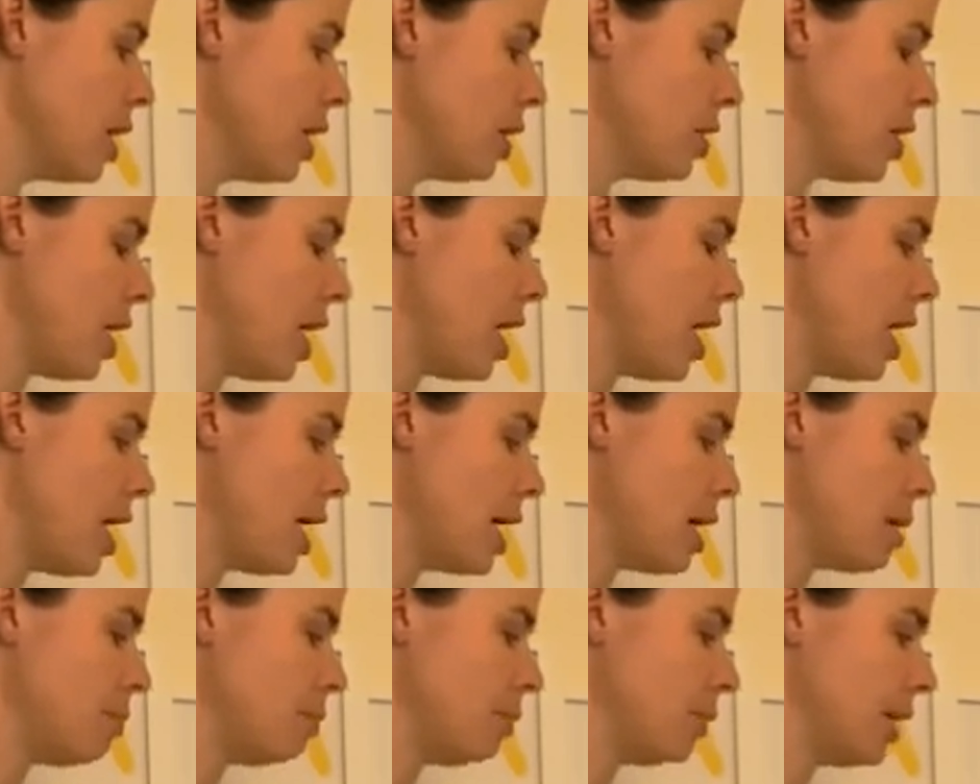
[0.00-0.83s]
the
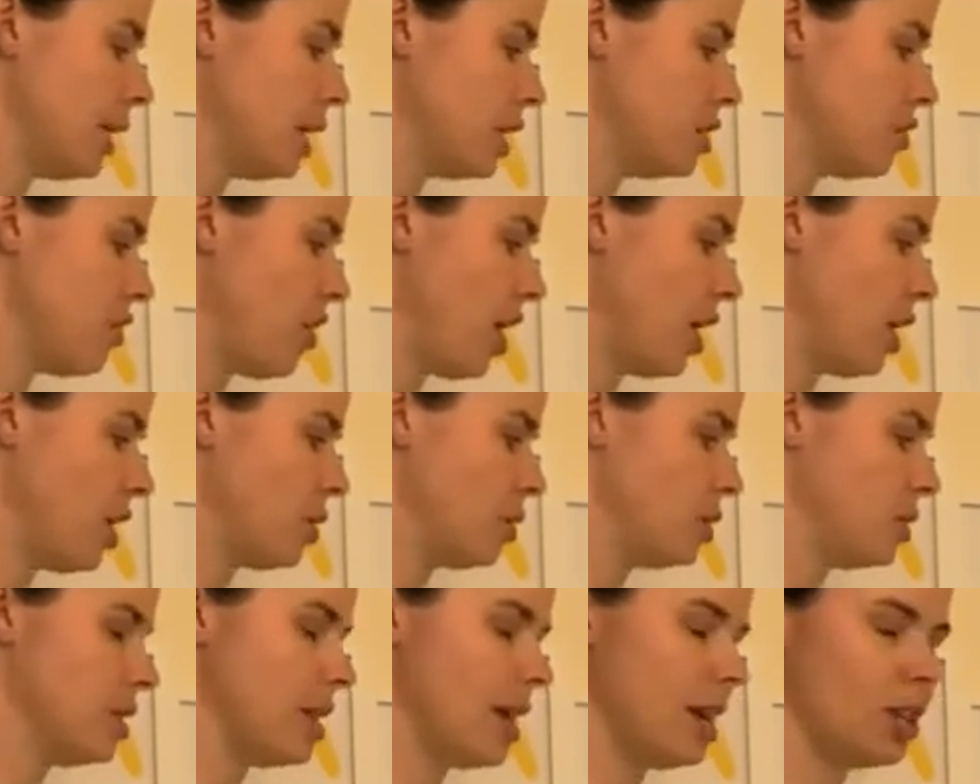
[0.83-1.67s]
higher place
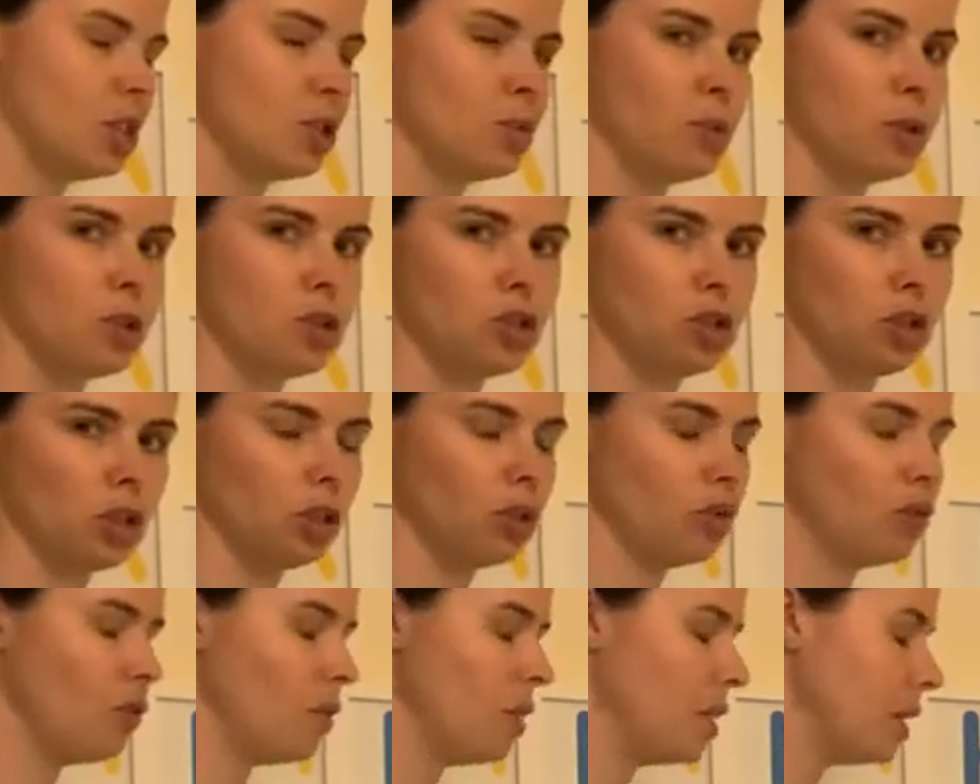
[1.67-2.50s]
values next to it
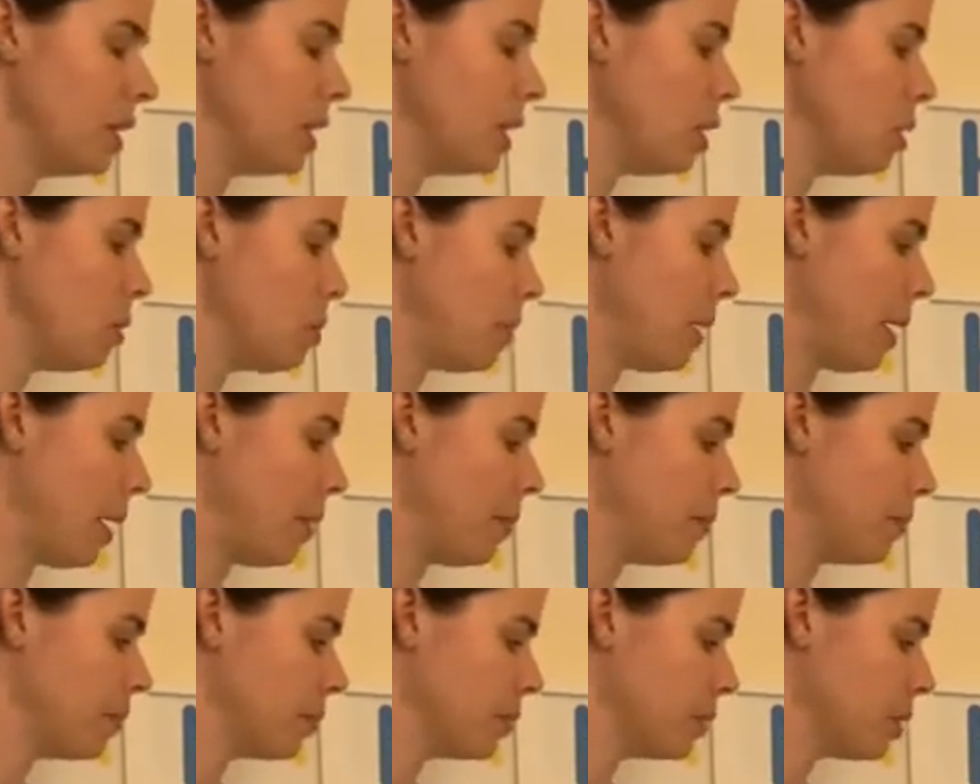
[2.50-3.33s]
just for a little bit.
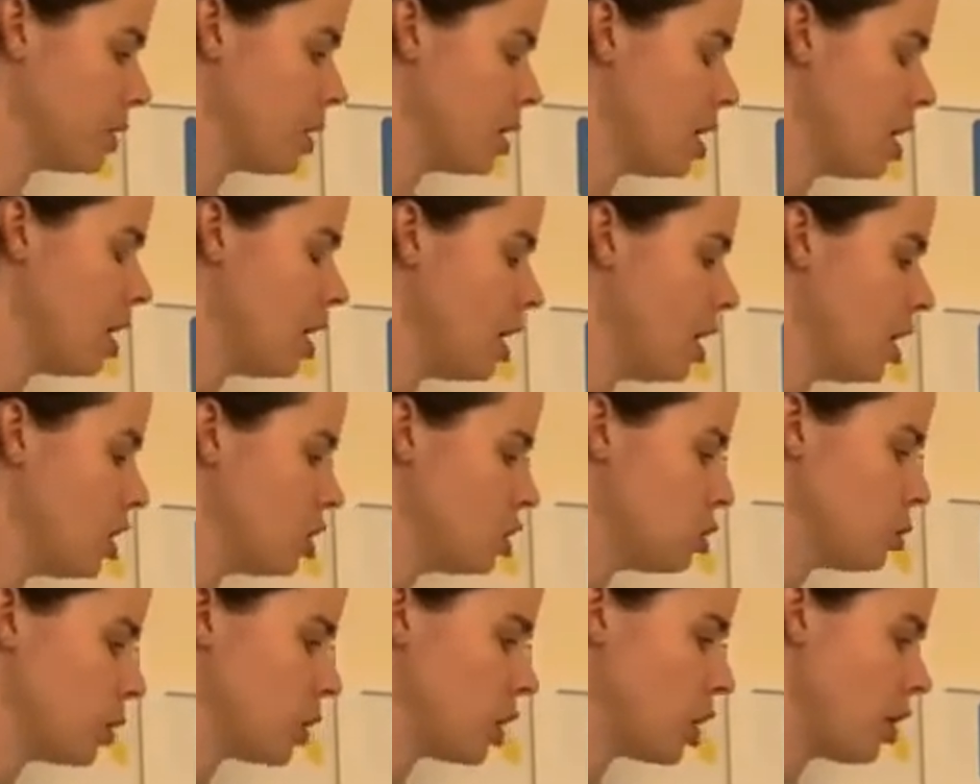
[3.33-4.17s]

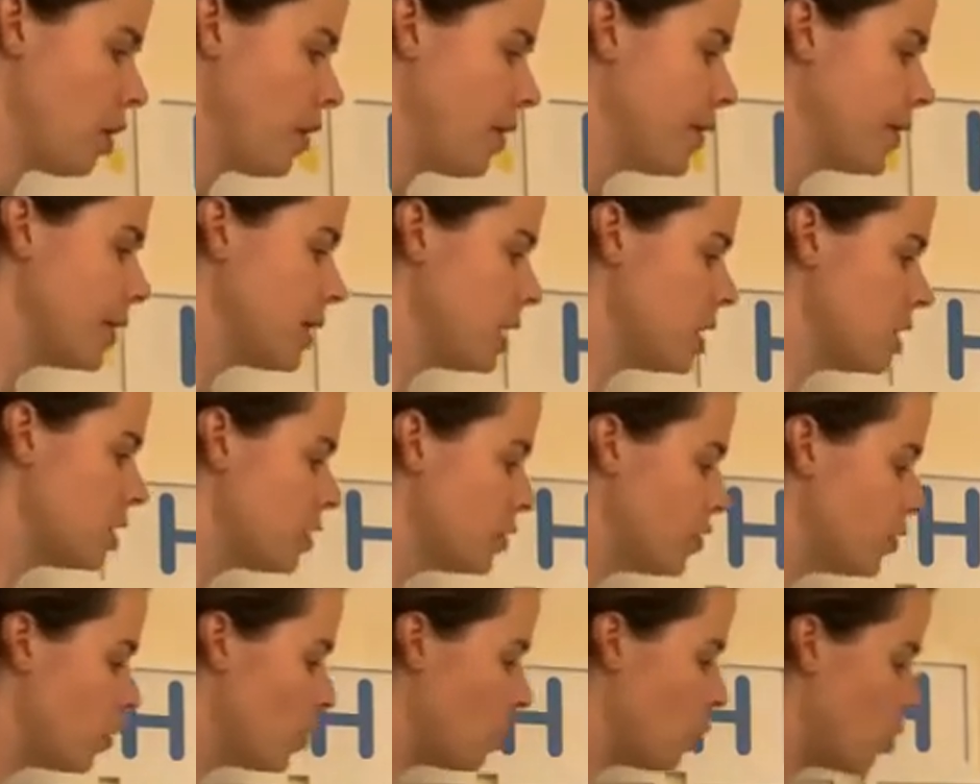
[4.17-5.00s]
So we're currently in the
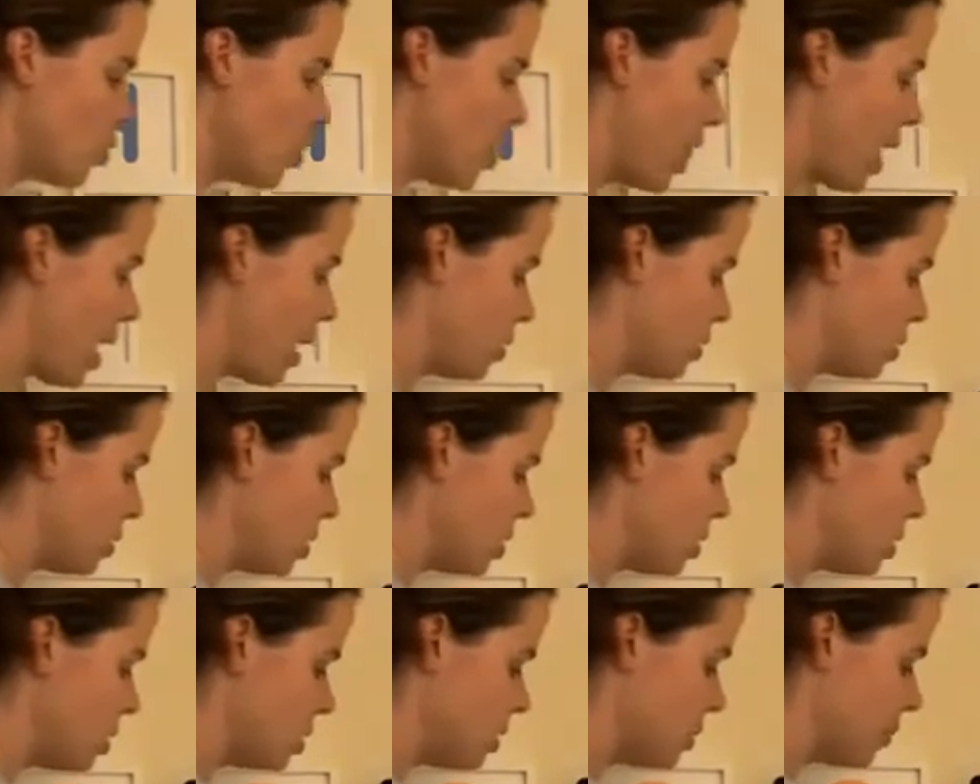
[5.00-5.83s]

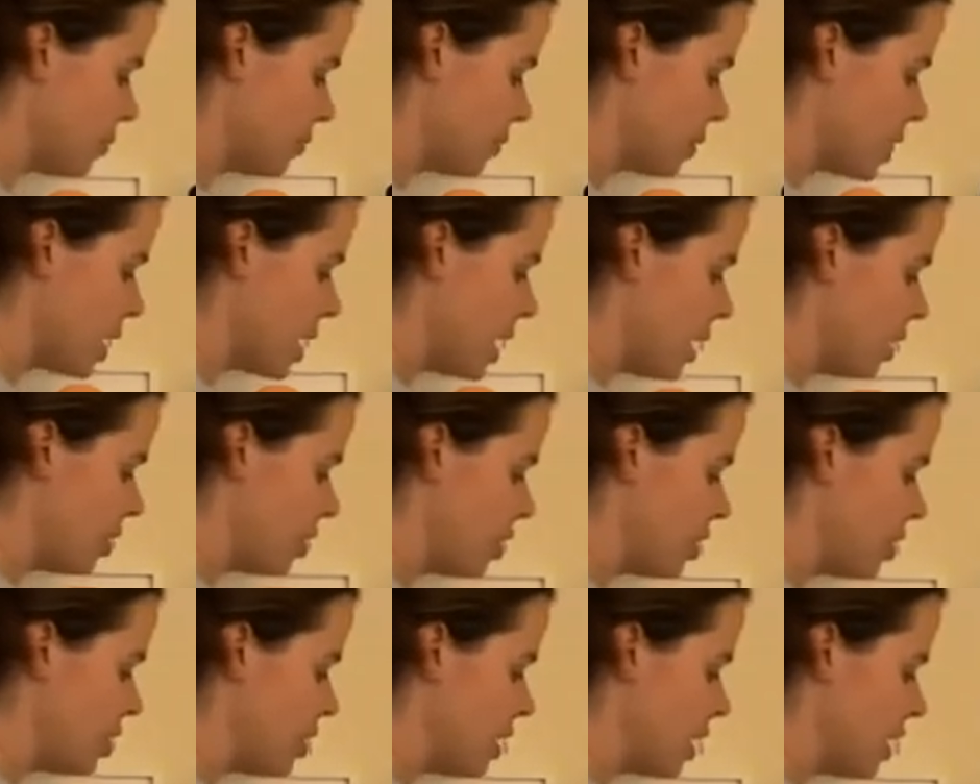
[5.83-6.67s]
4,000s.
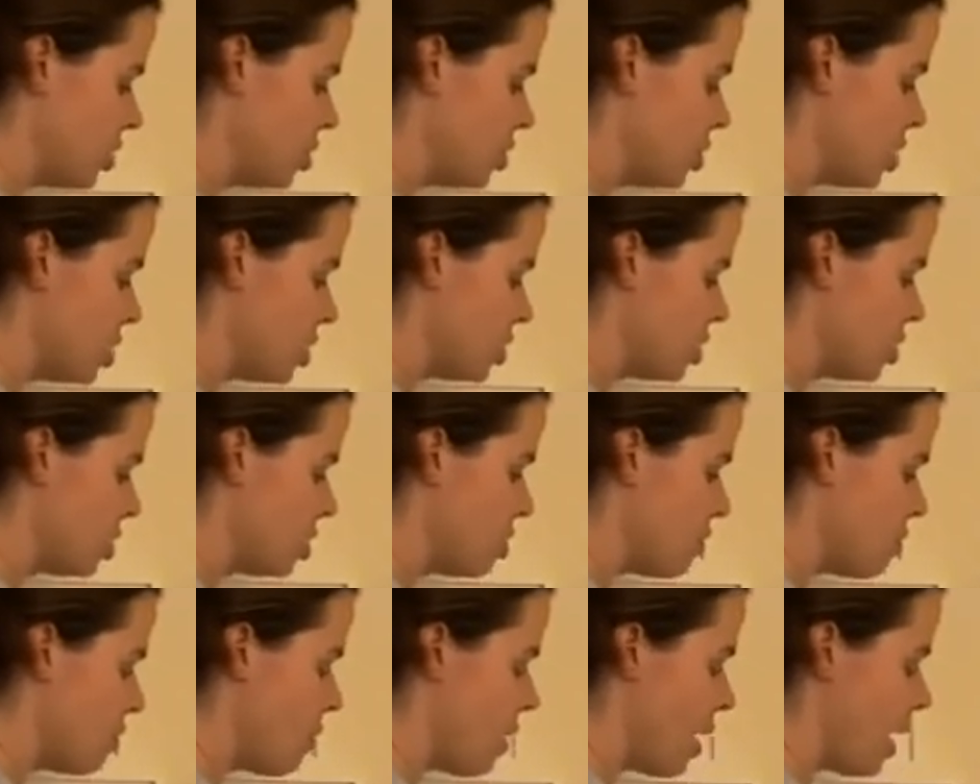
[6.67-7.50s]
The digit to
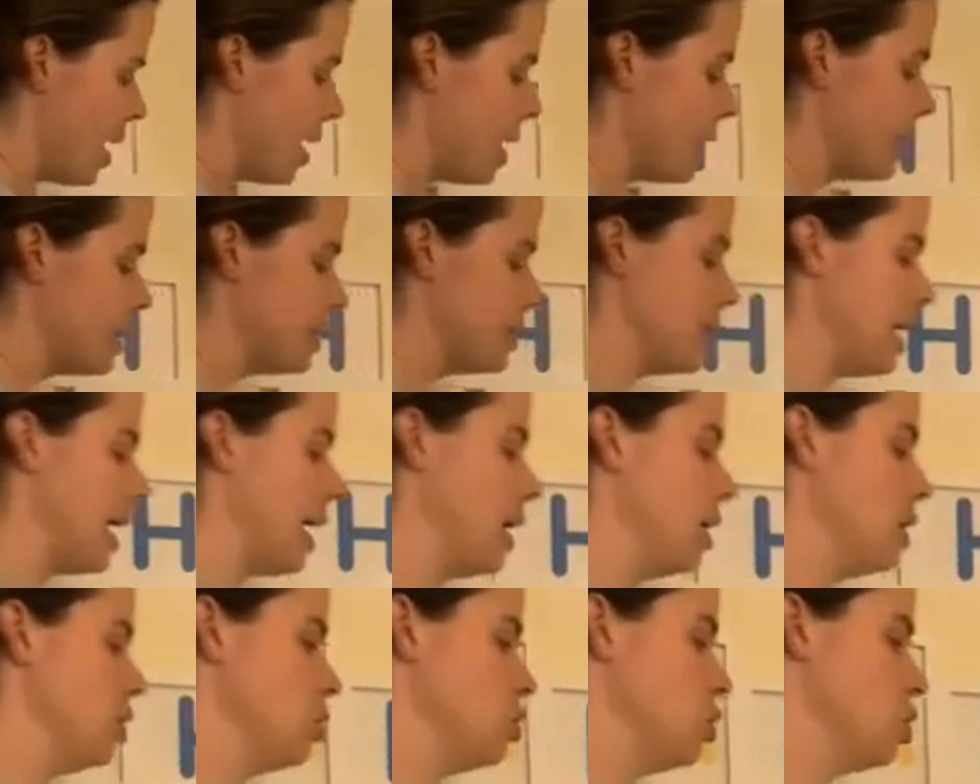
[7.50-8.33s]
the right
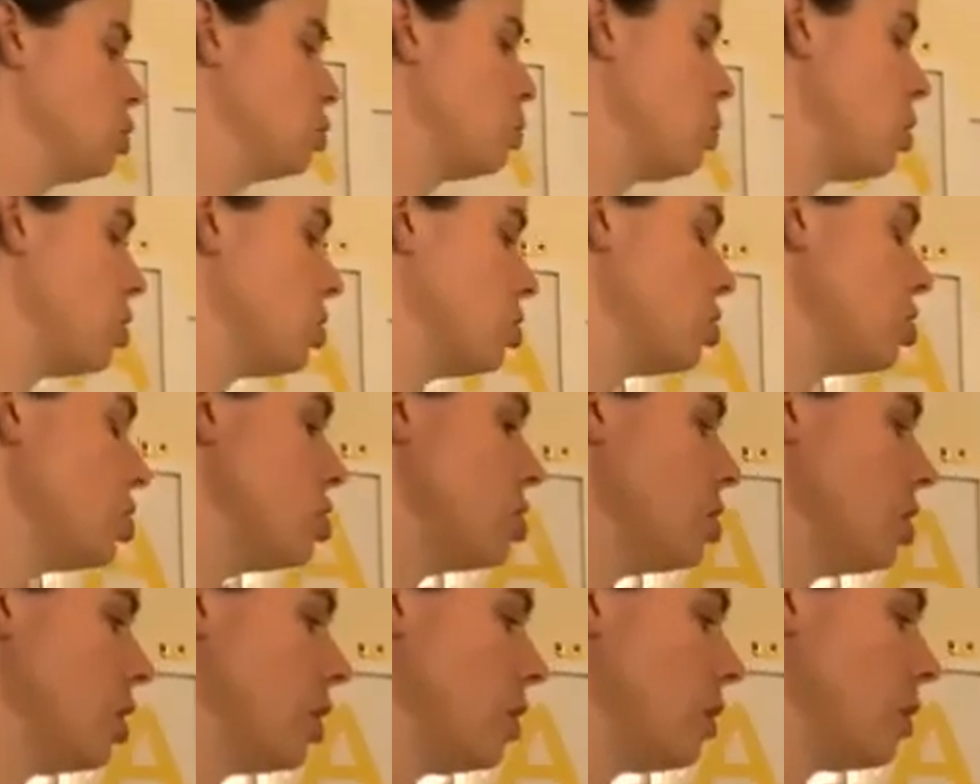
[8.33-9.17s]
tells us what to
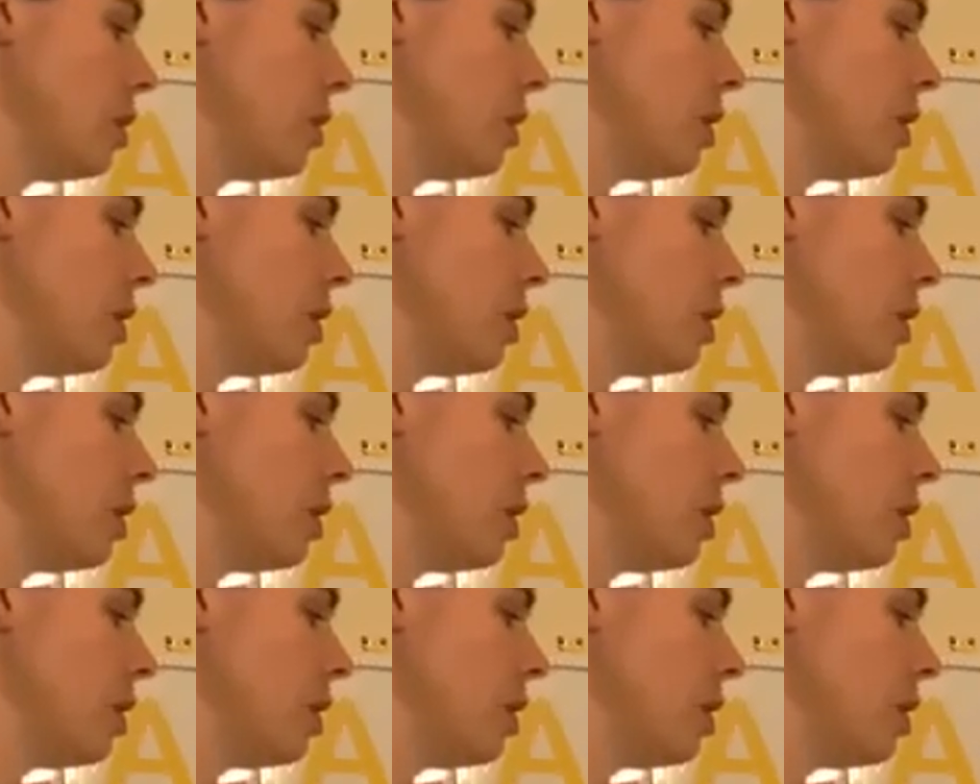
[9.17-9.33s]
do.